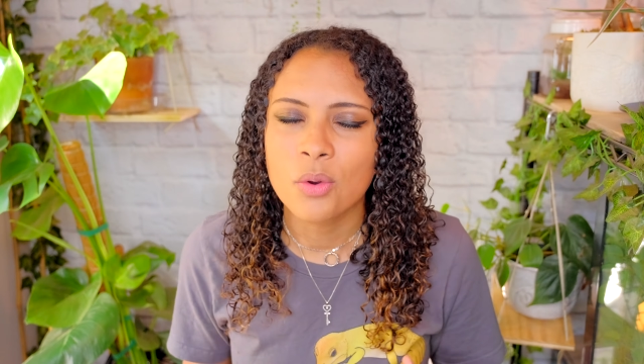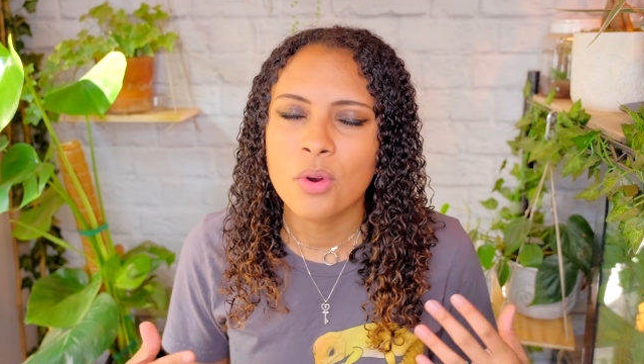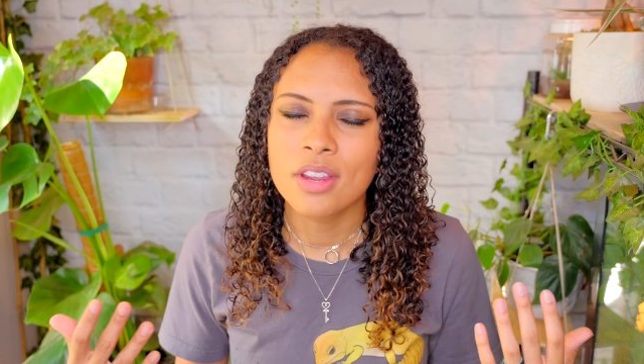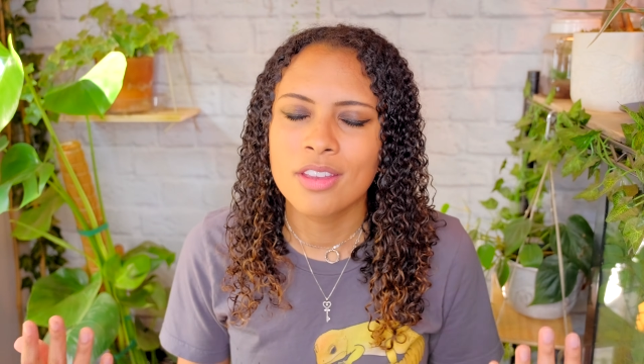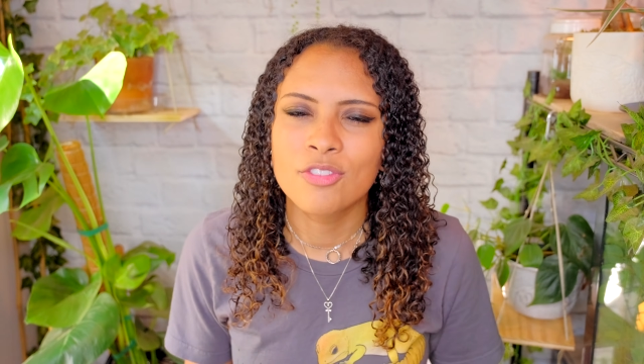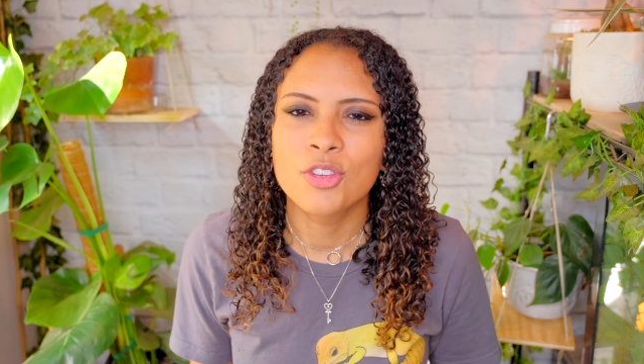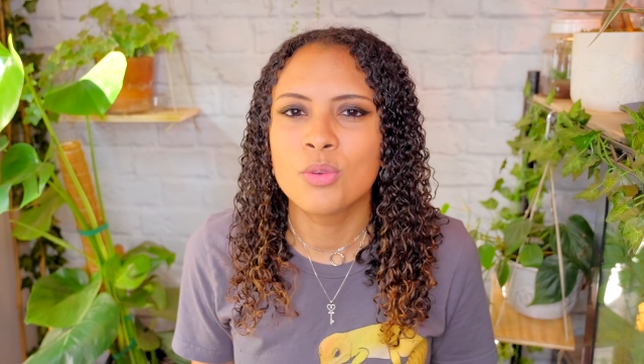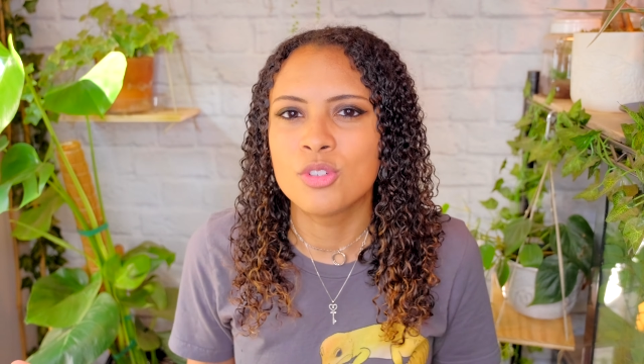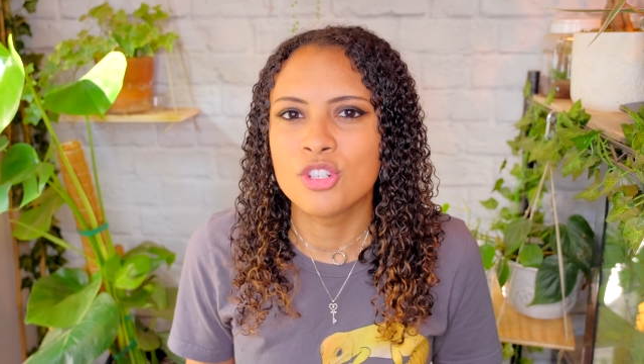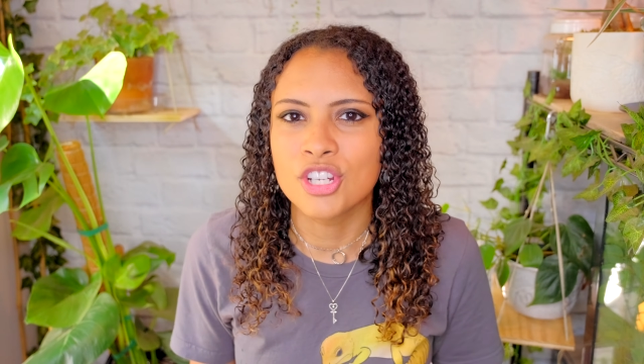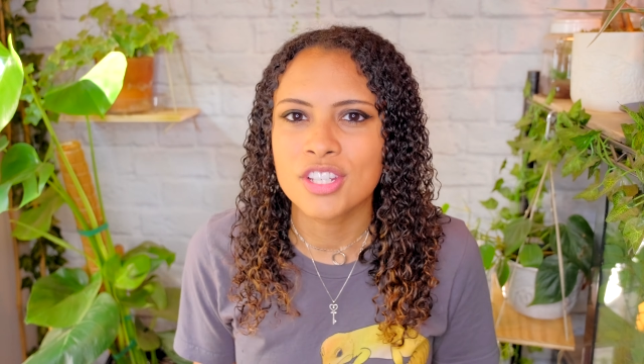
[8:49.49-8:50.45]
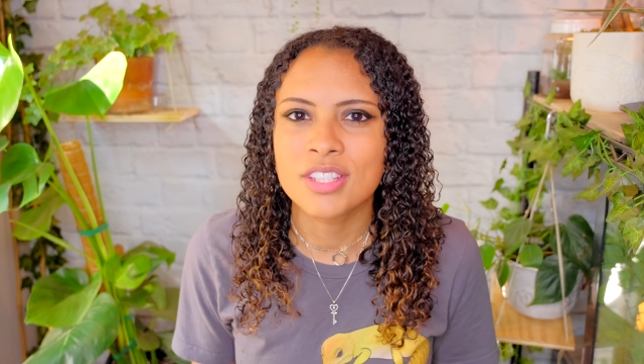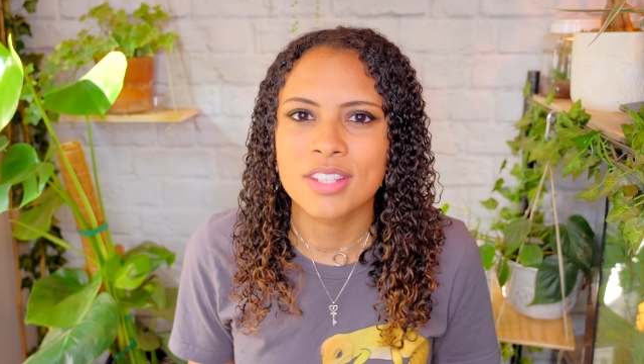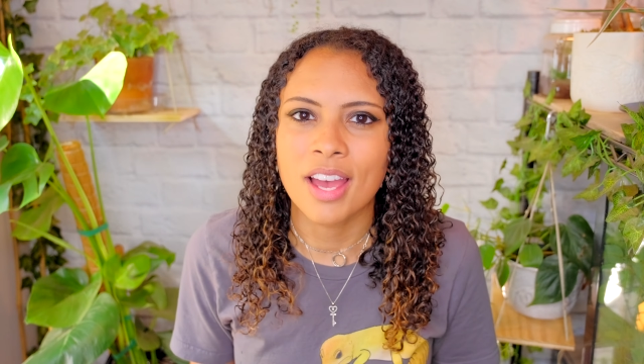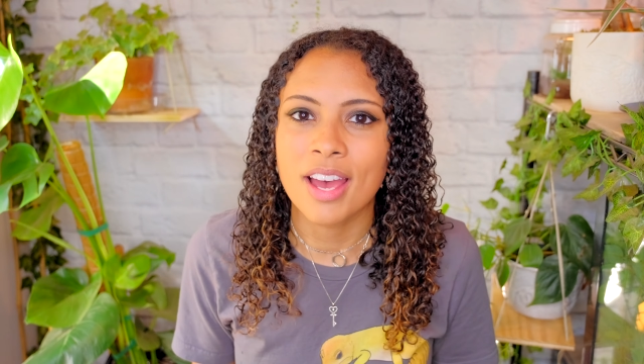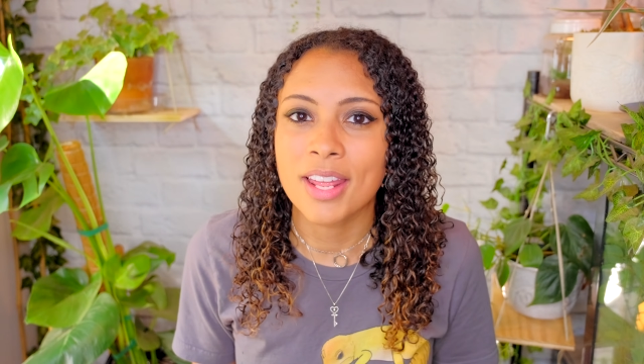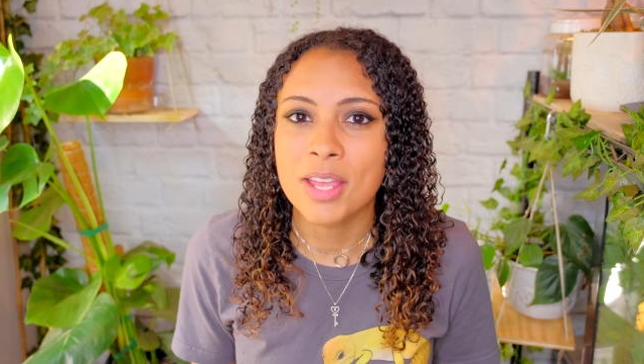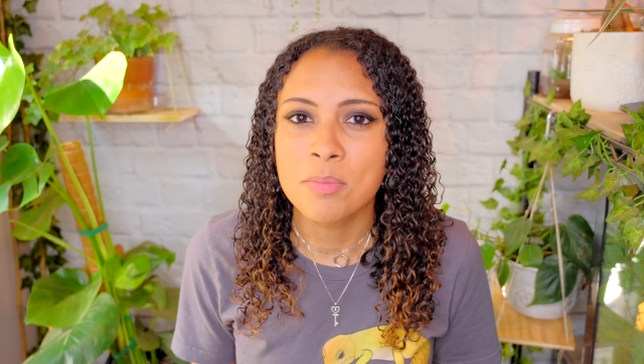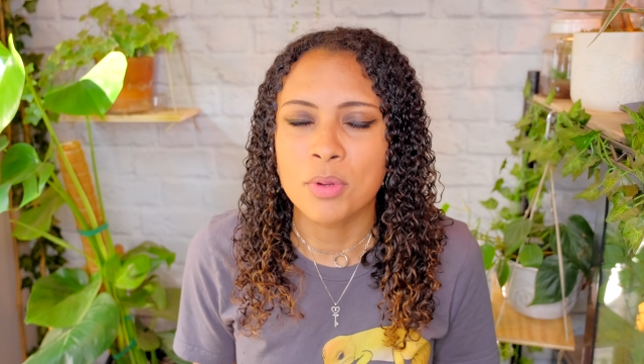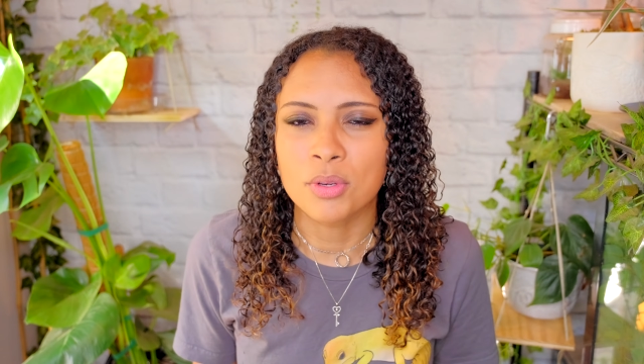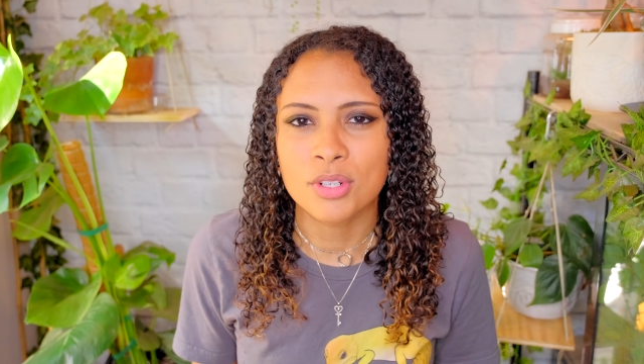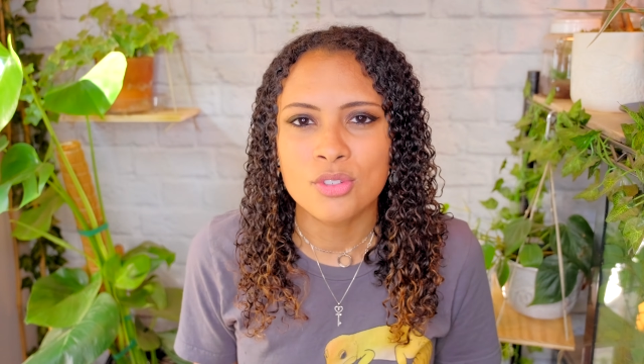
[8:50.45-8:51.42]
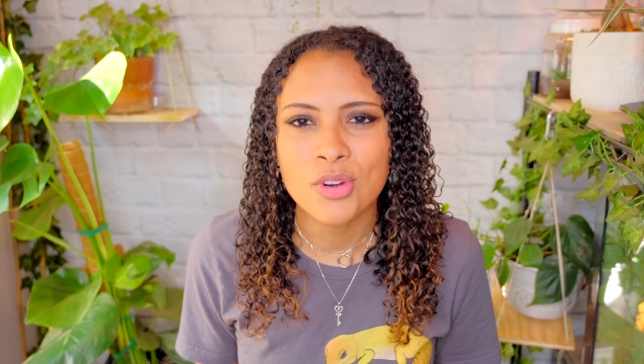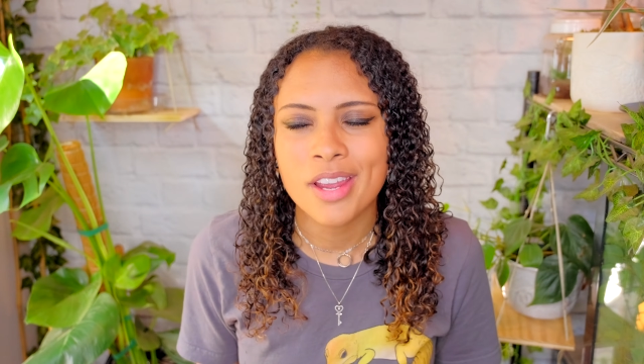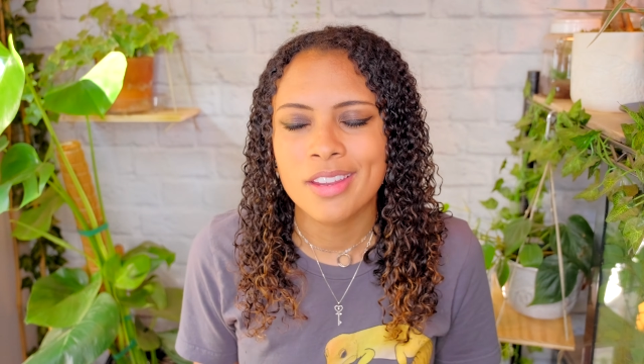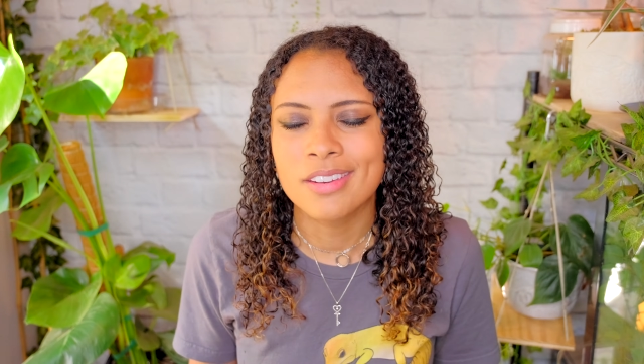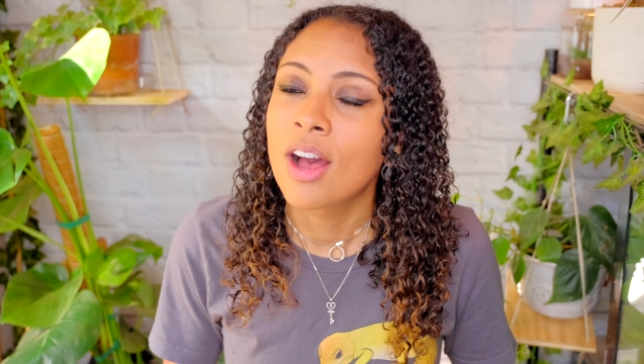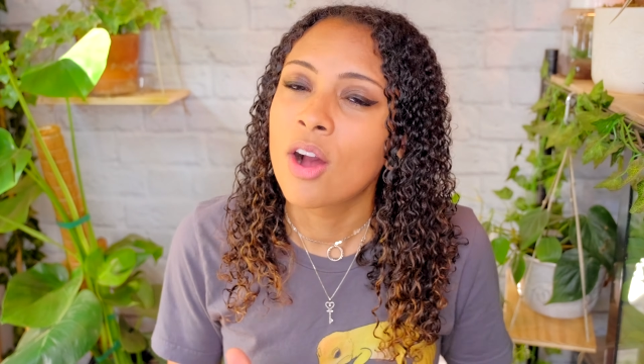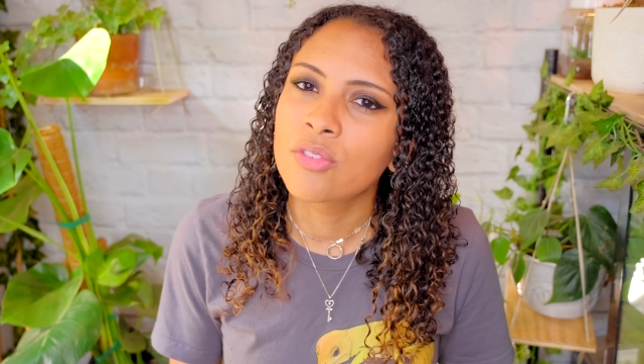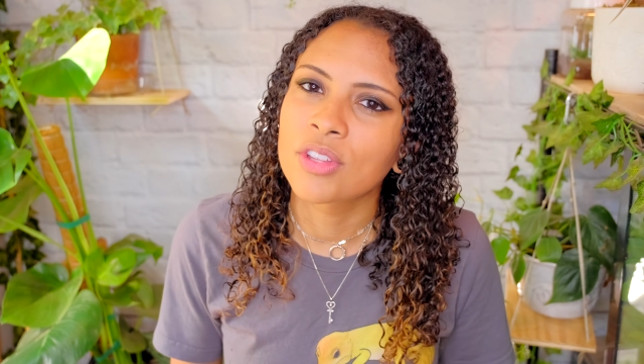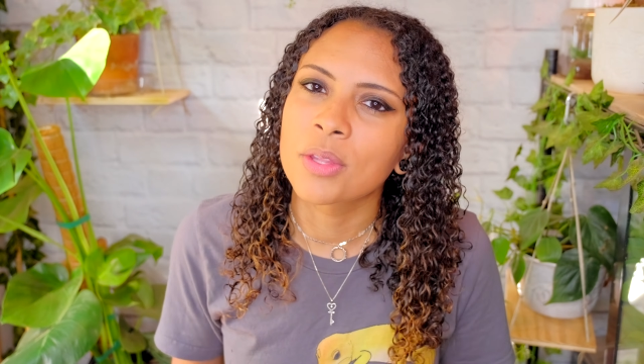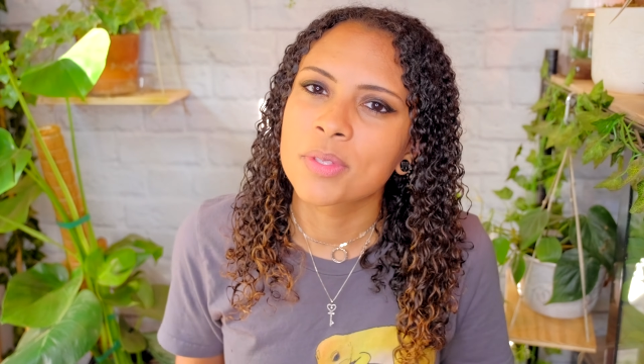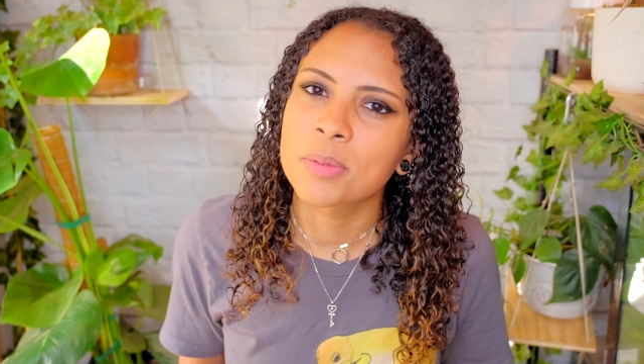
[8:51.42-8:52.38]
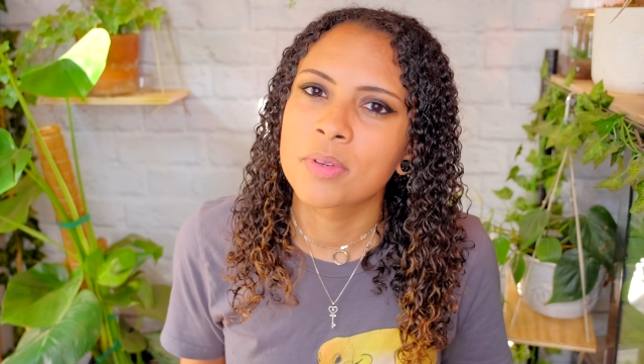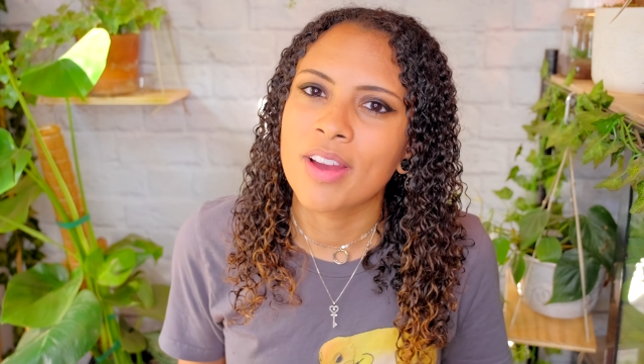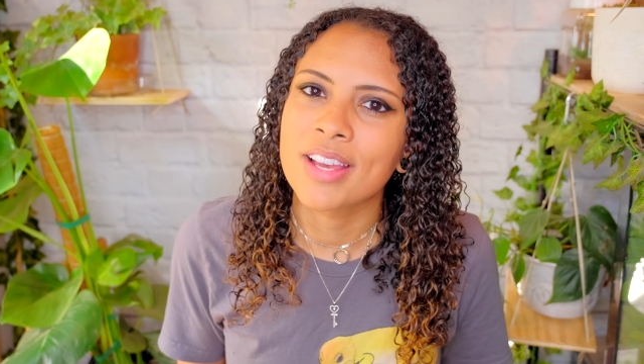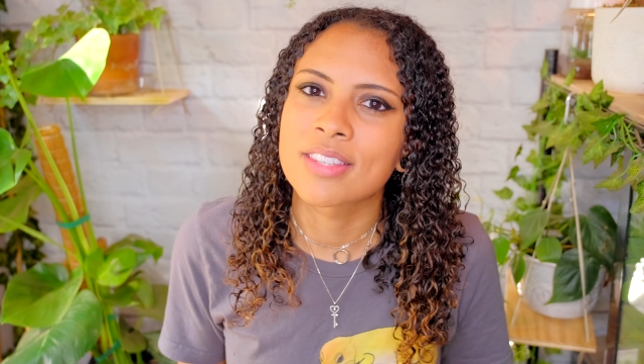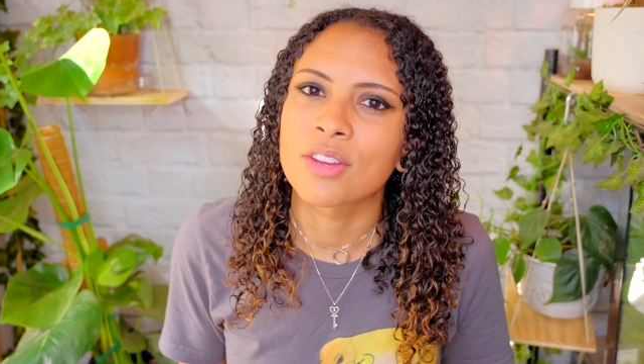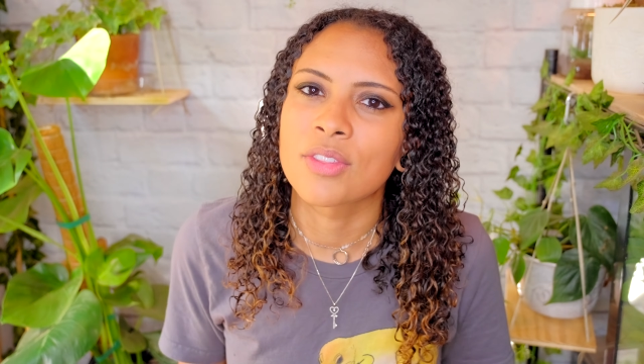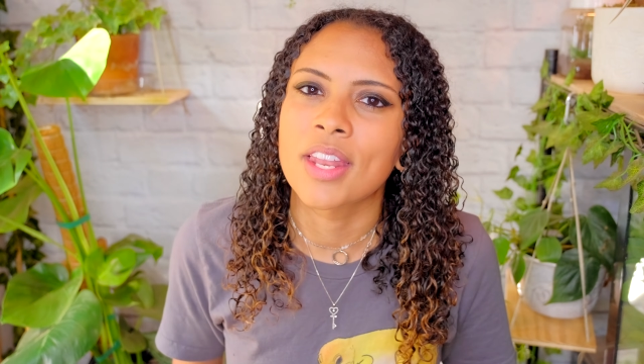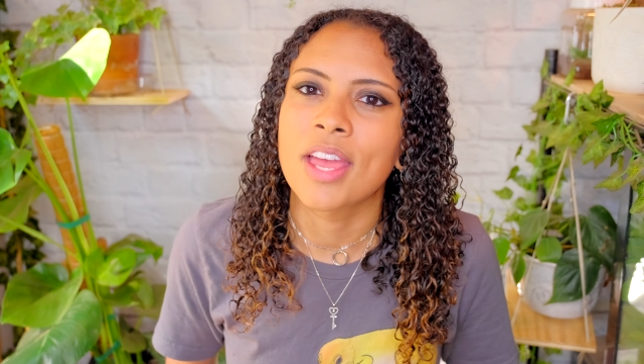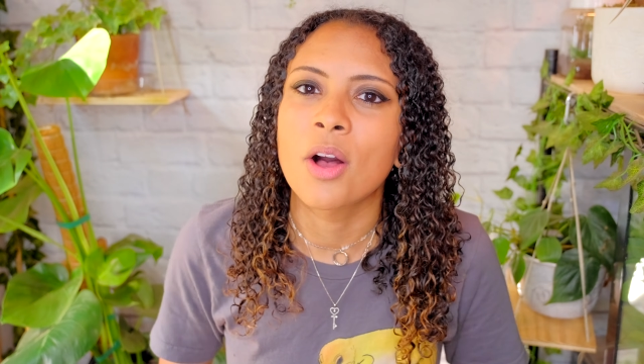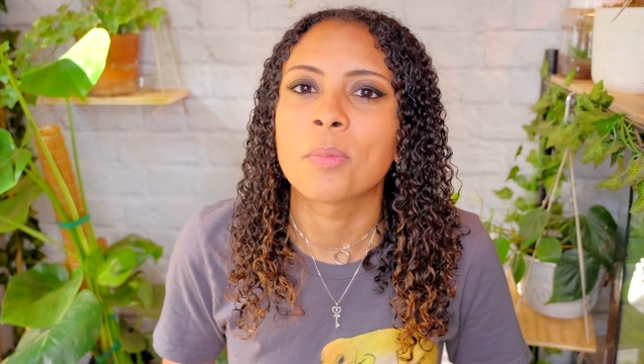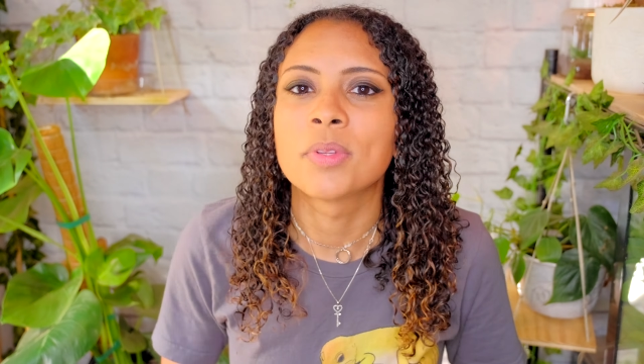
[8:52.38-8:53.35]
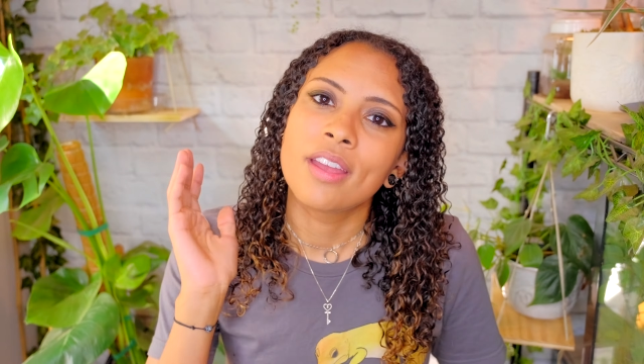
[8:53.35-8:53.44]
or if you just got a bearded dragon. Hopefully there was some advice in there that helped.